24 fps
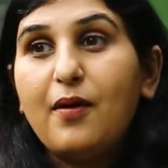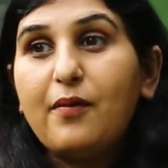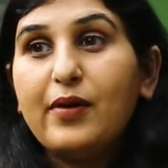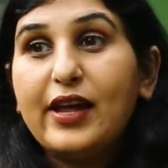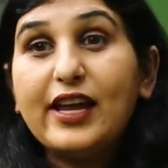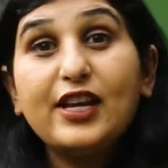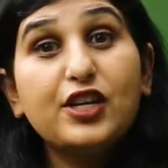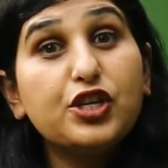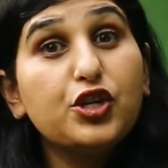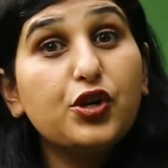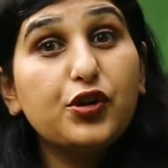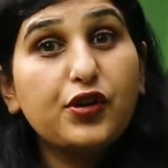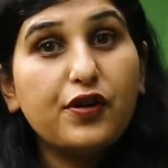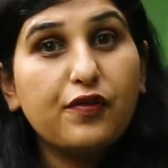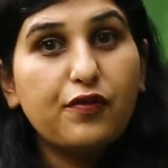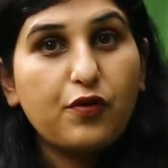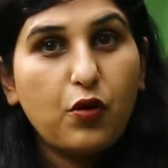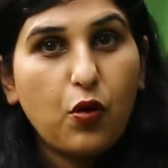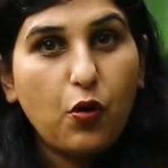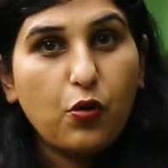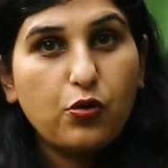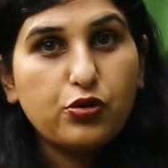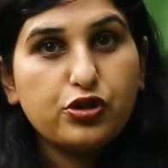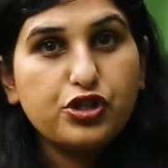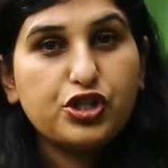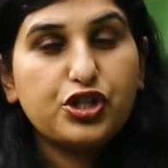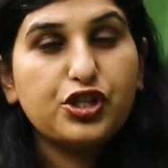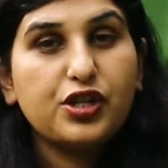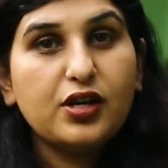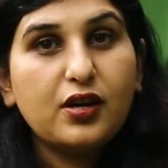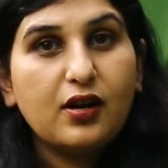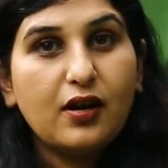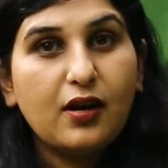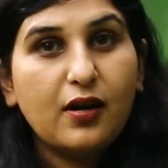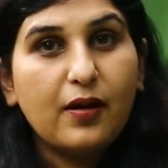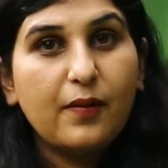intuitive coach
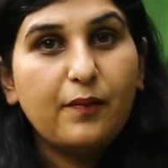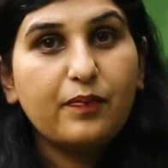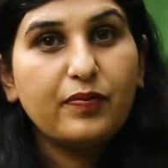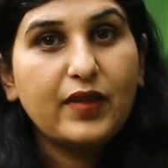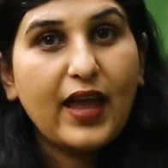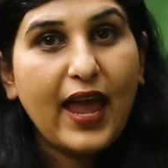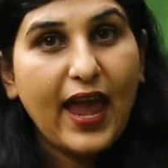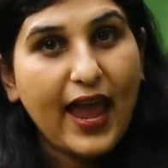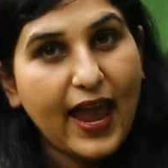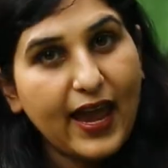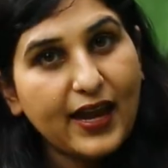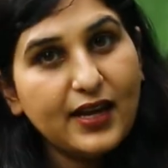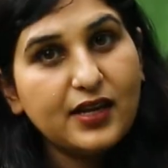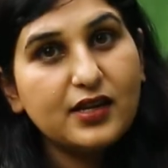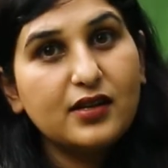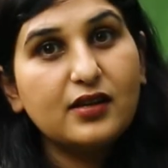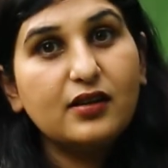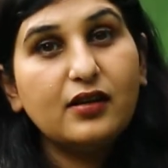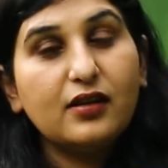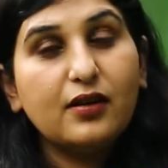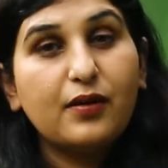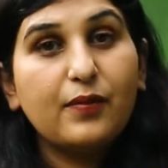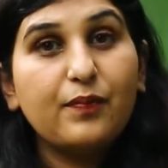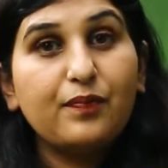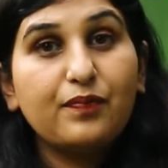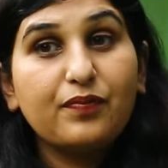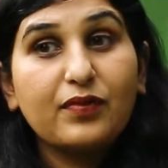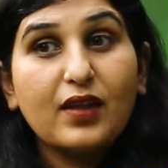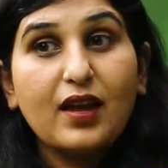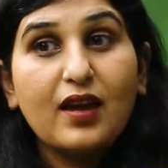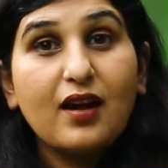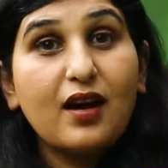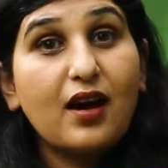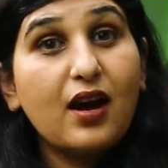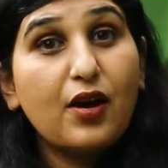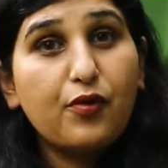and
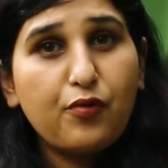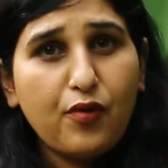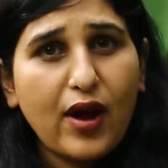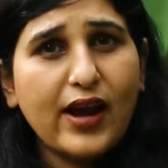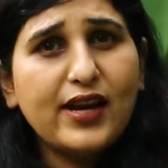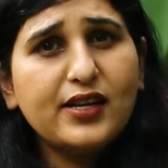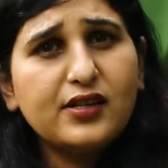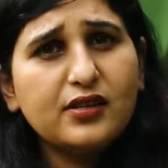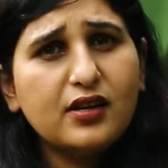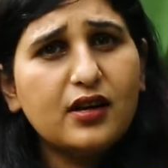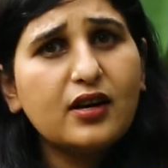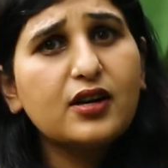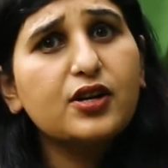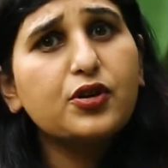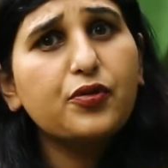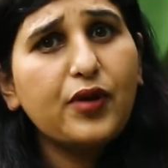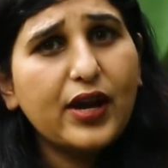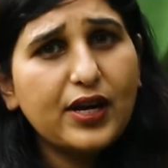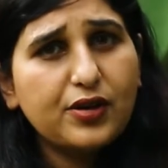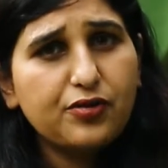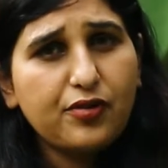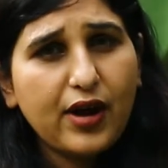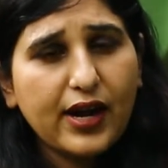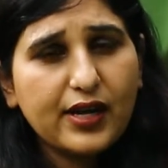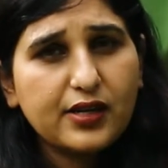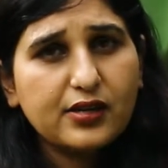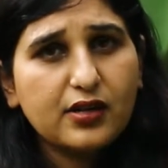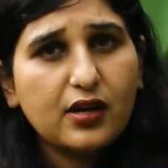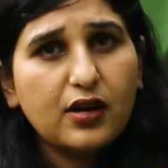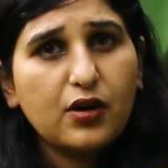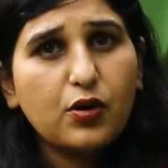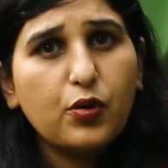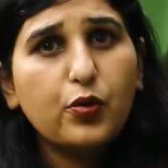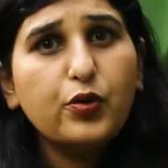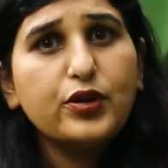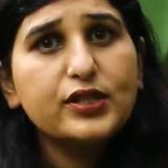a writer, a great
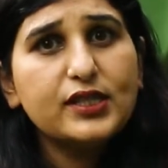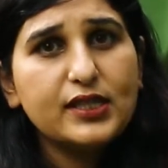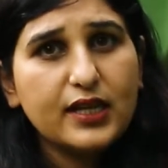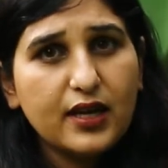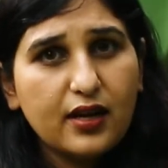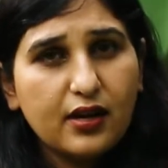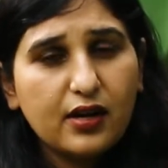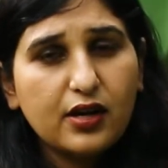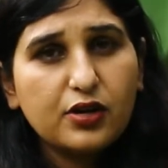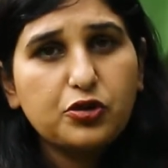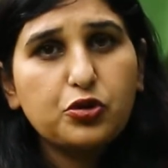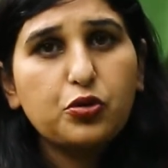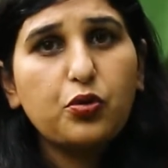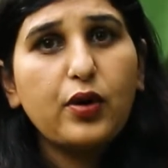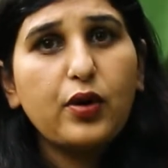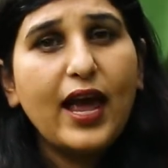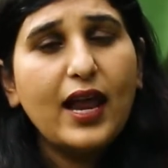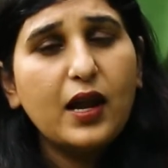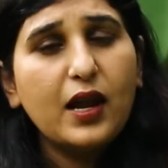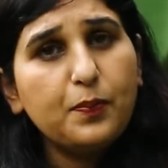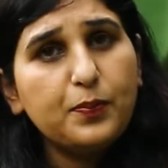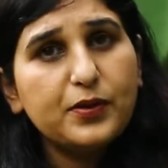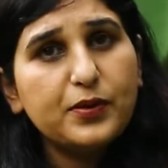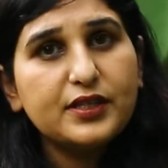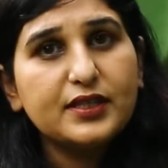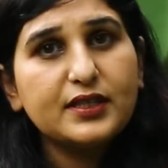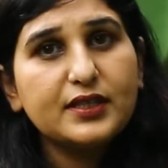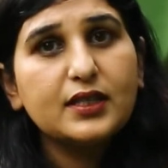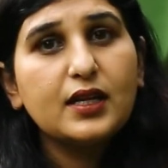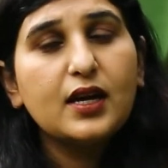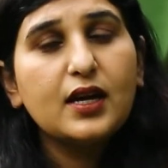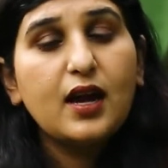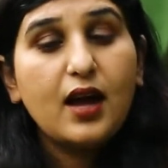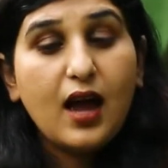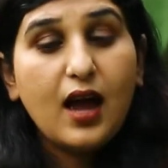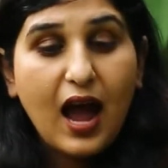writer, who is here to help us
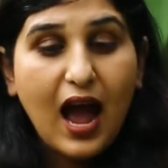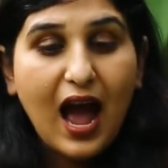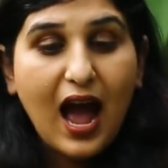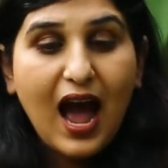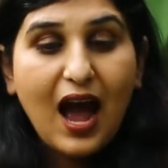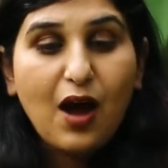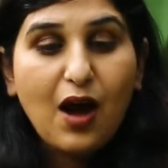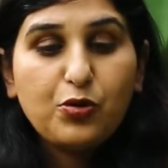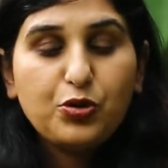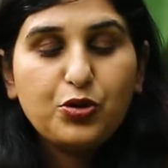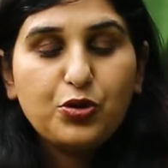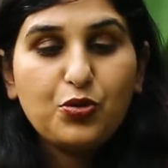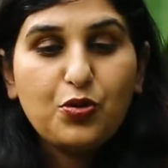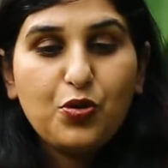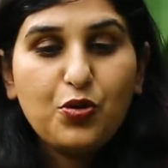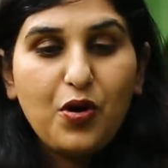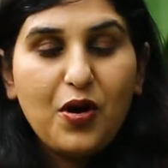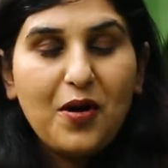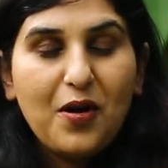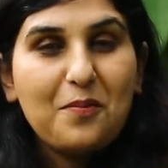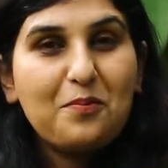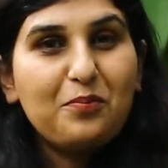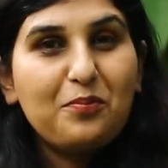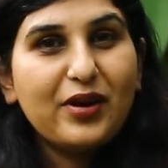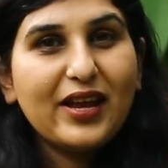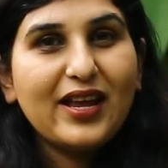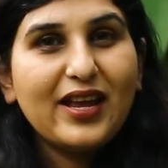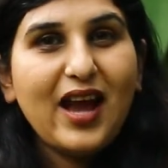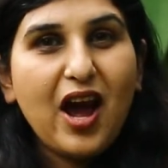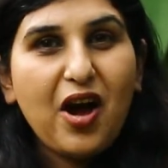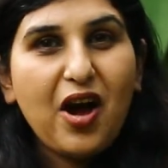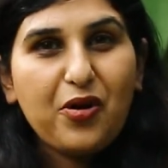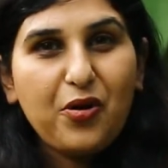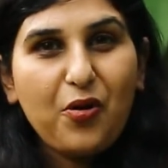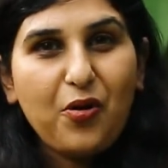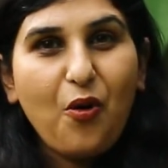how to bring
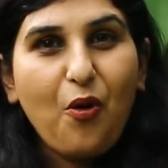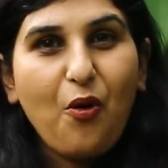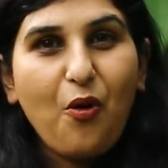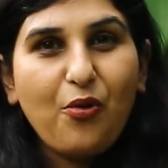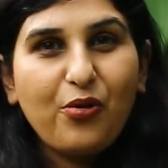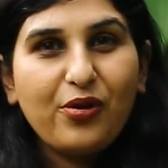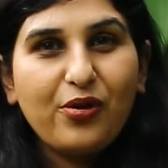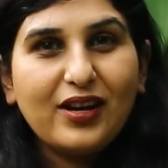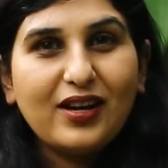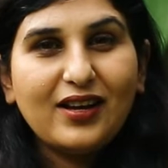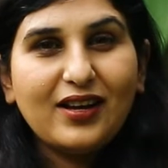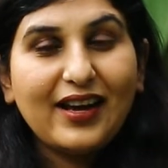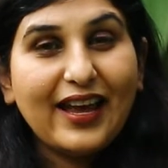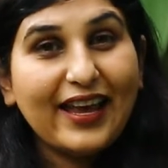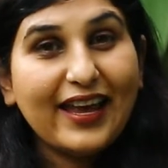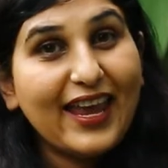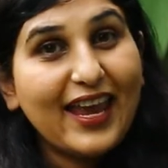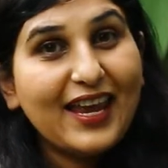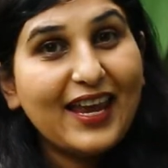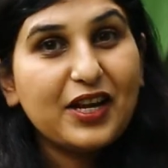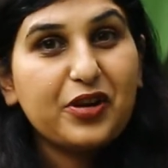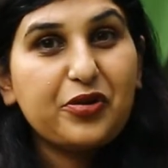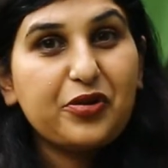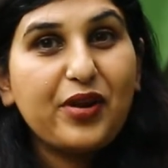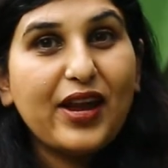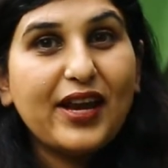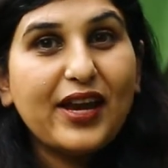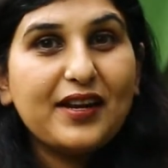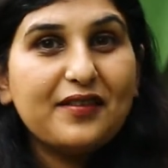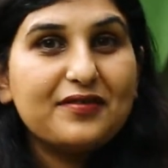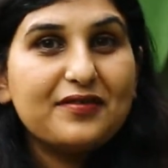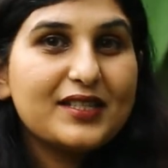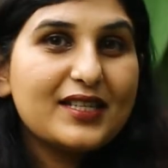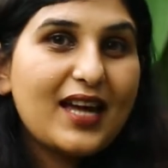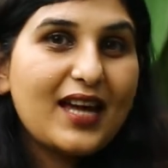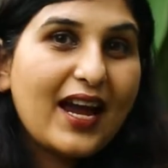our own, again,
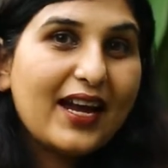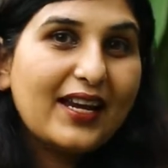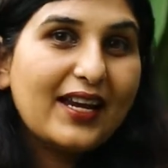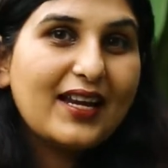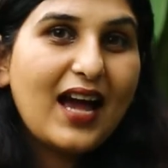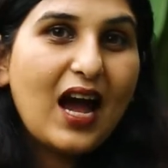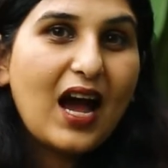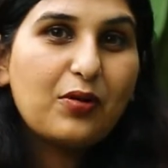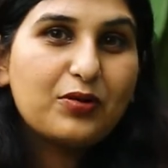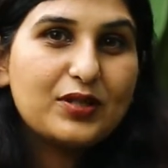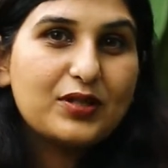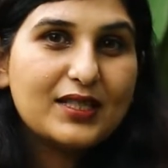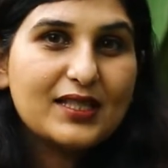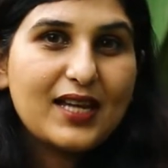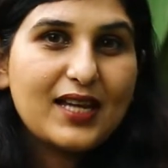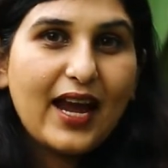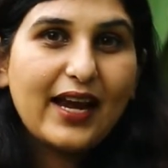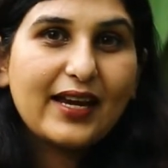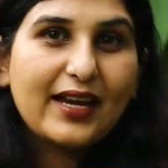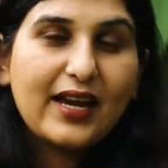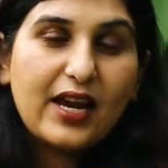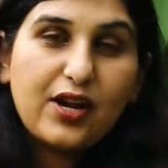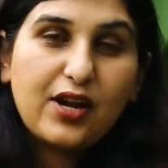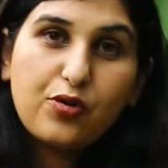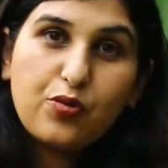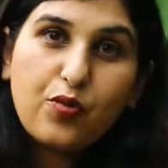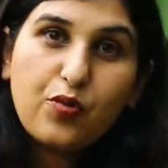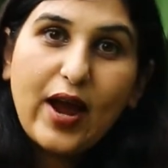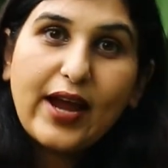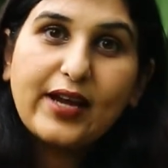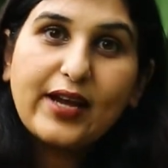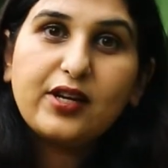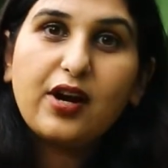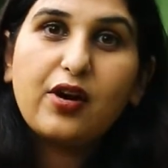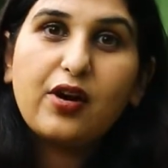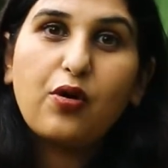creative side outside and
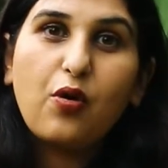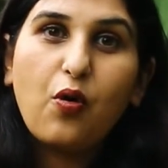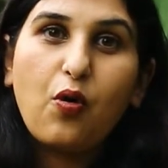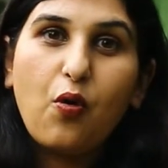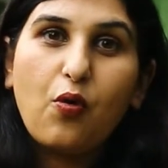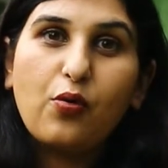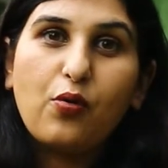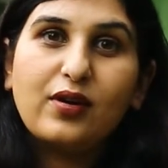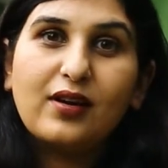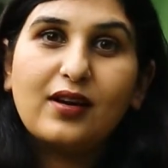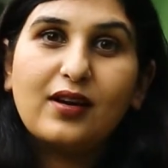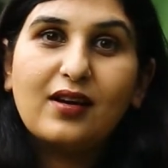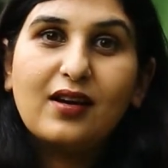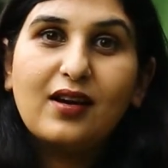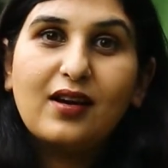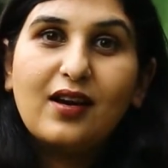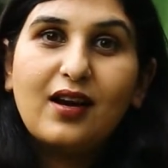write our own